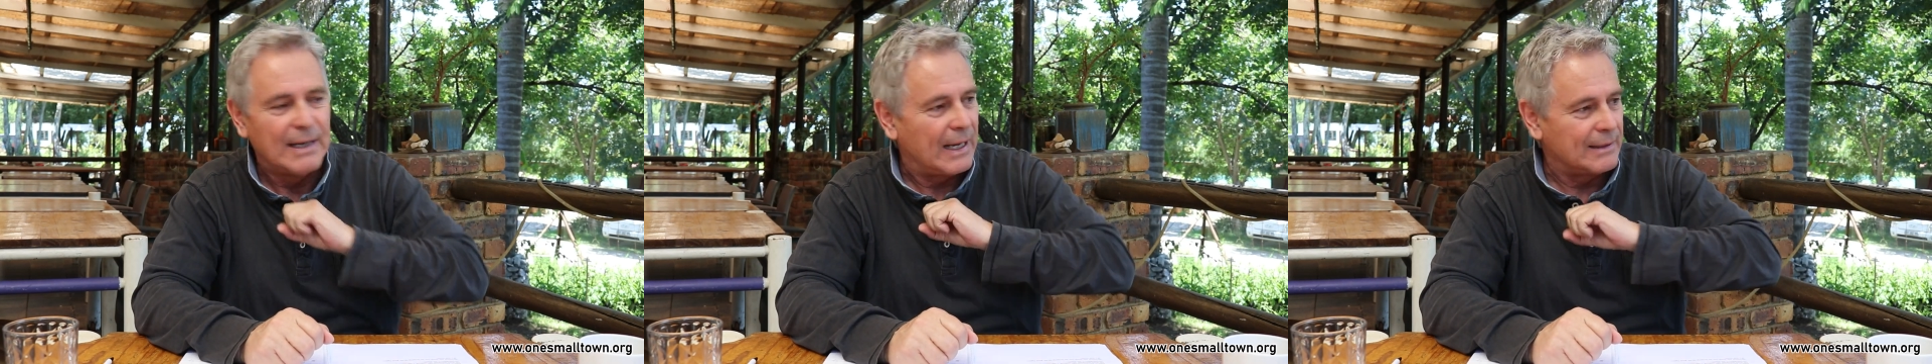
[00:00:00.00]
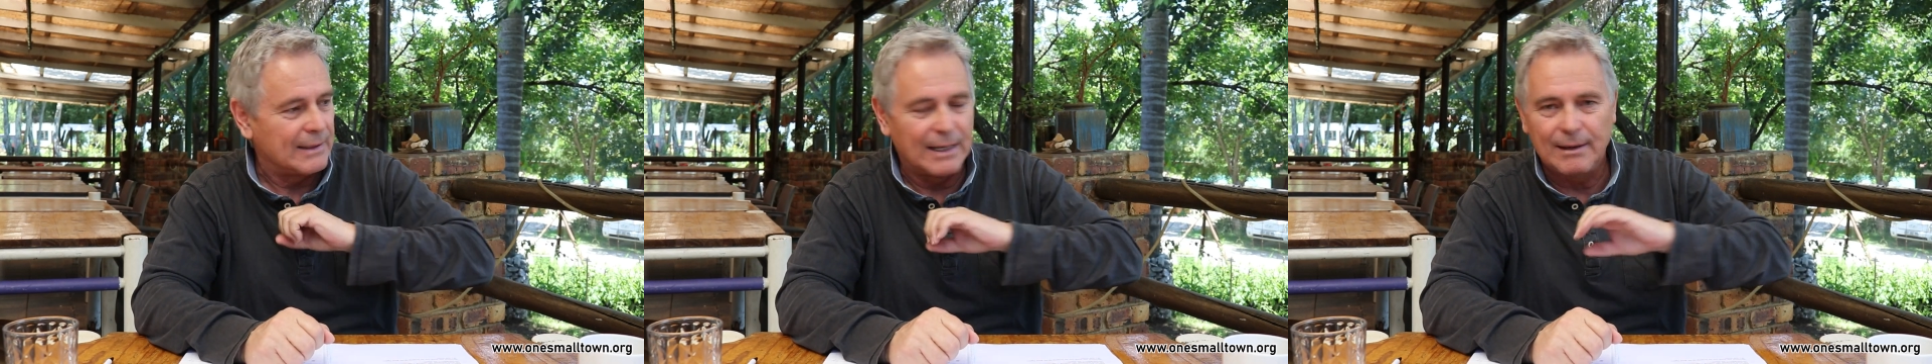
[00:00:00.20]

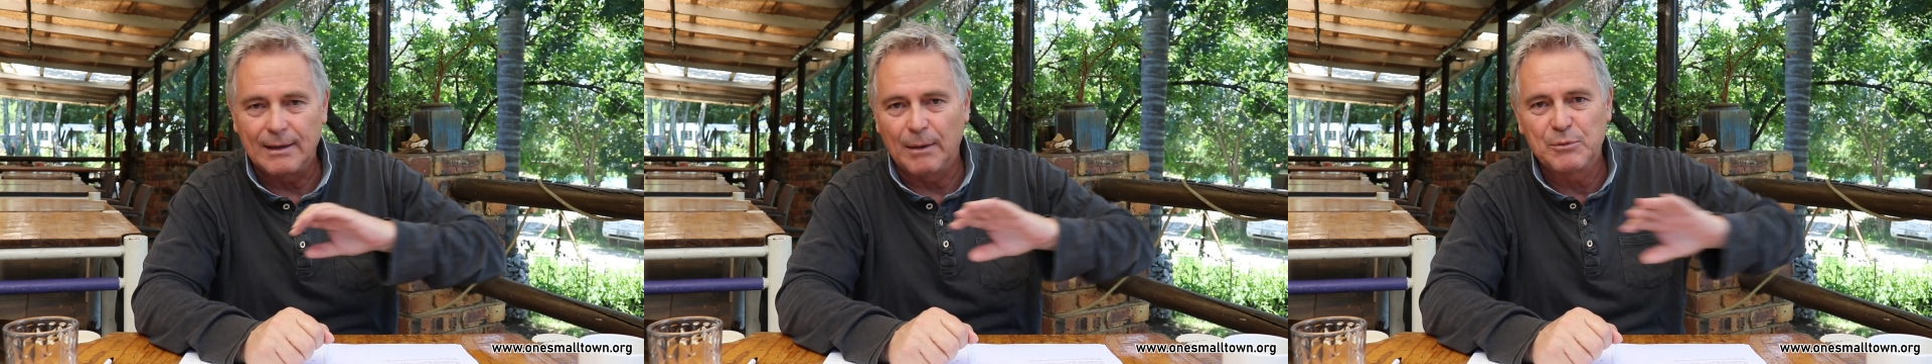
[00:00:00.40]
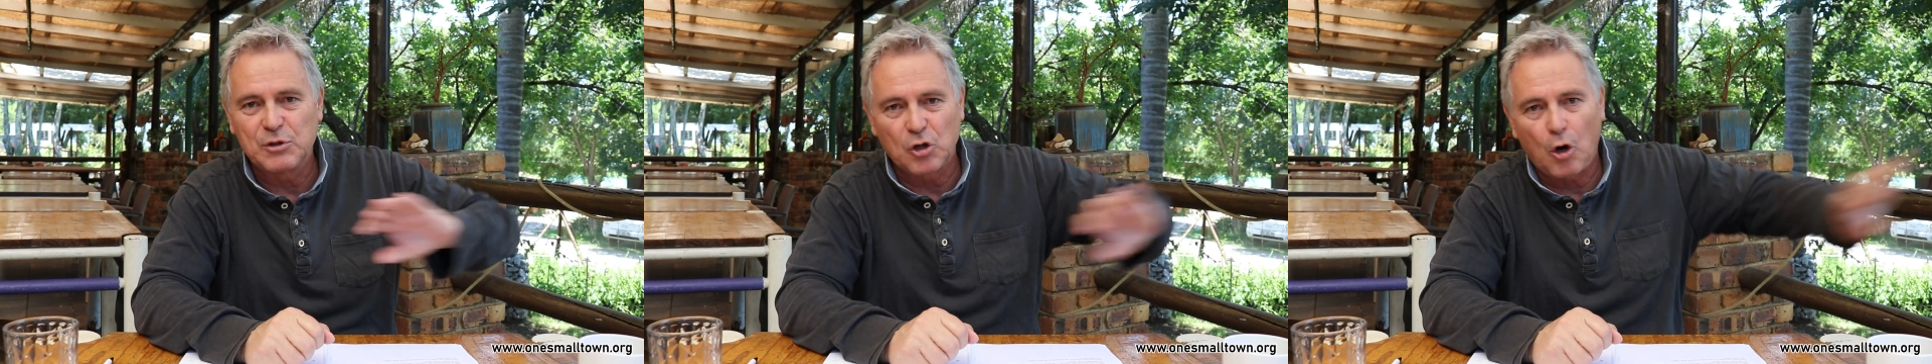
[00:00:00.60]
and then
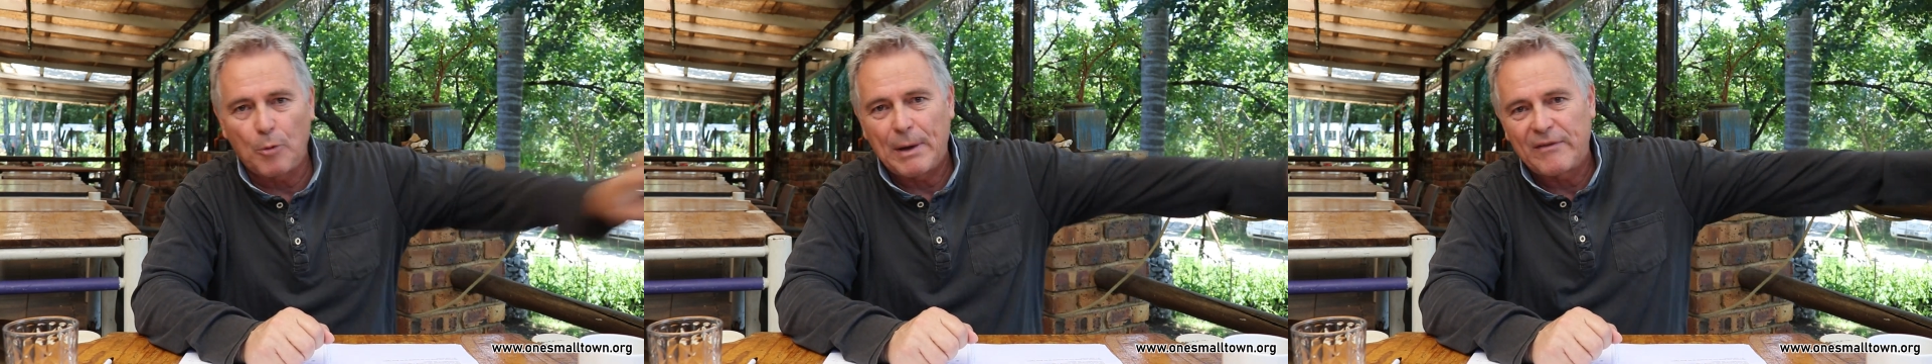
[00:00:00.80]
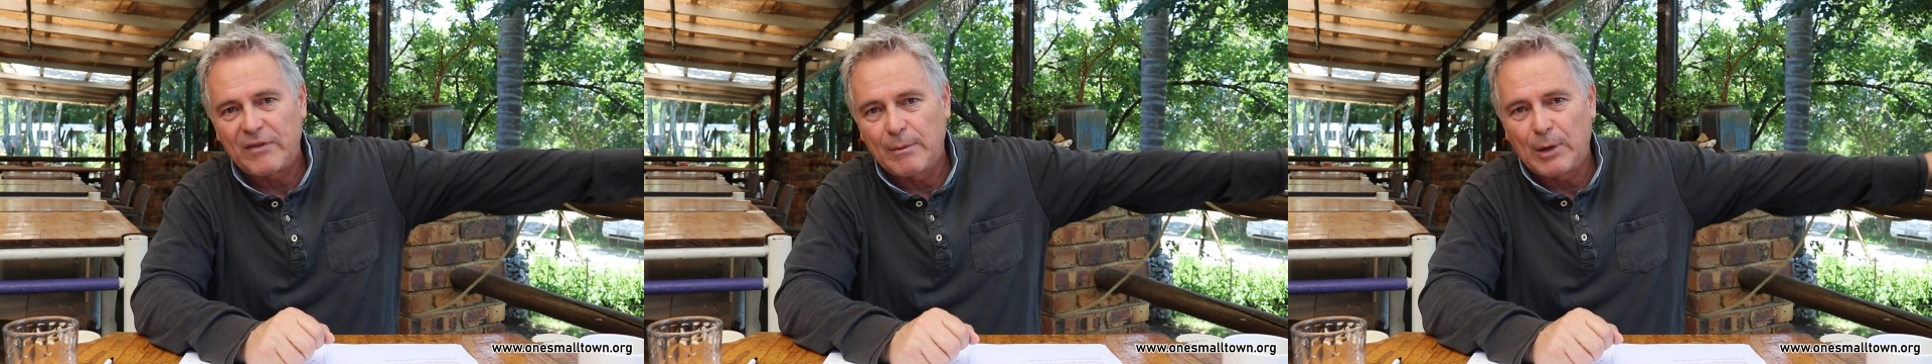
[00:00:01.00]

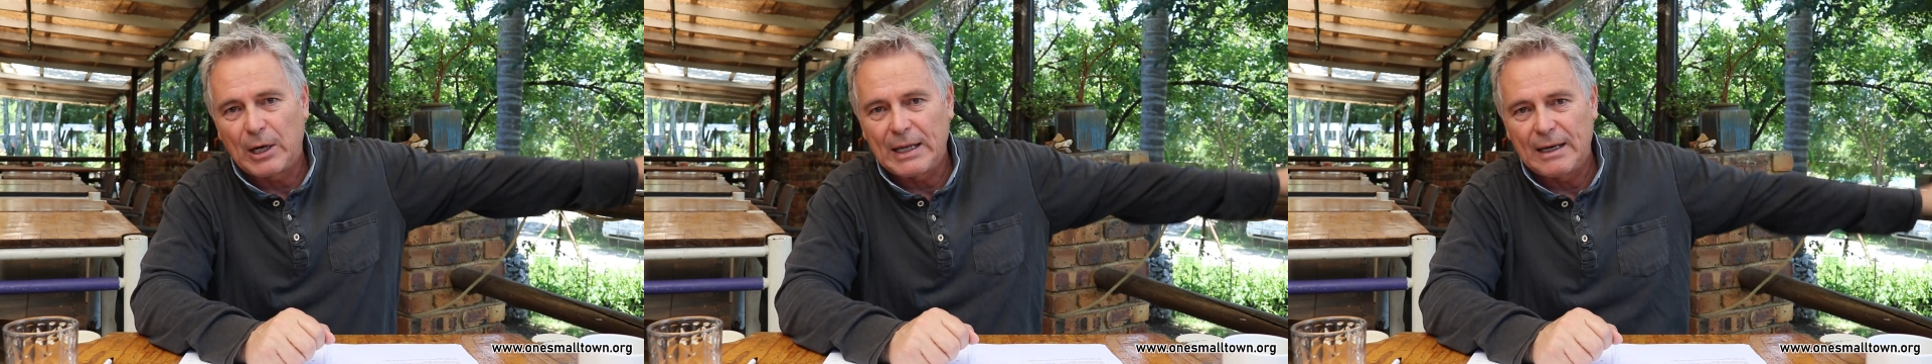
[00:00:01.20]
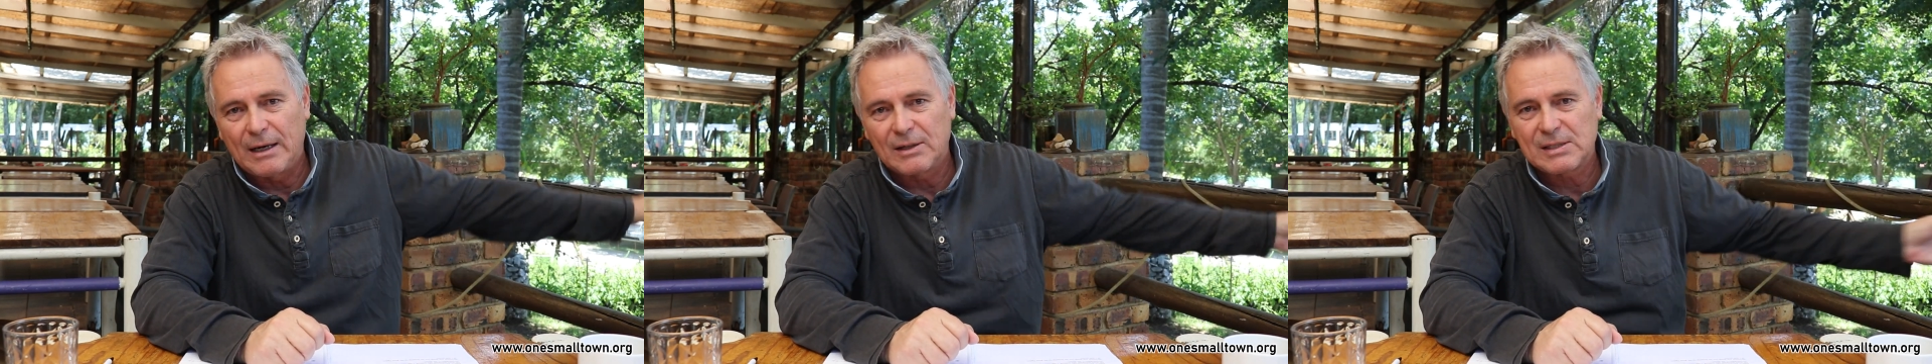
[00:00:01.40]
absorb
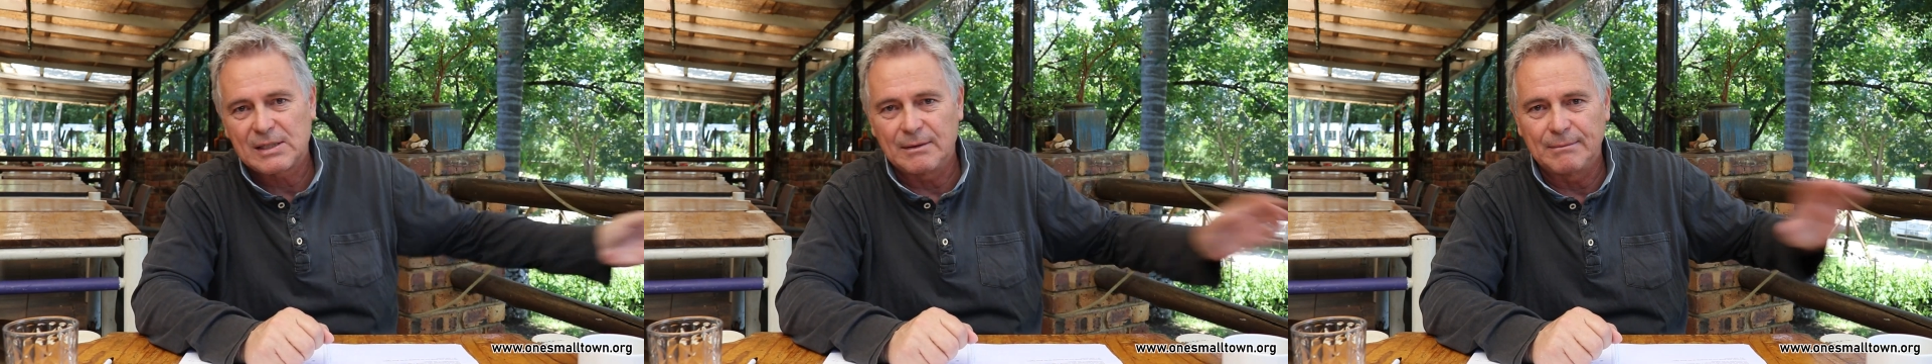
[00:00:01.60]
everybody else